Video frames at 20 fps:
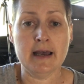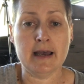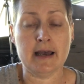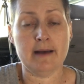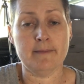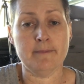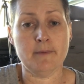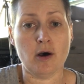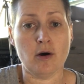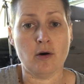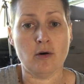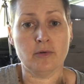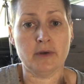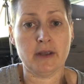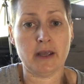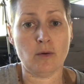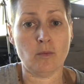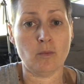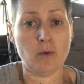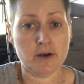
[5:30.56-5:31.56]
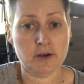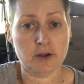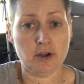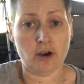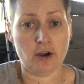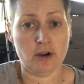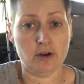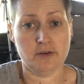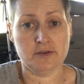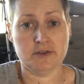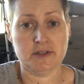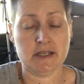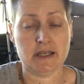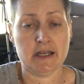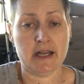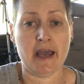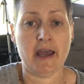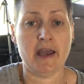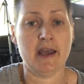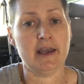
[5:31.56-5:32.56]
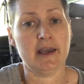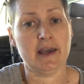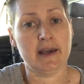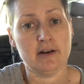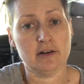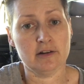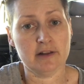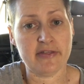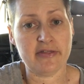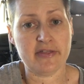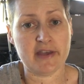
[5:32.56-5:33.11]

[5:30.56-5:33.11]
I'll get one coat on today and I'll let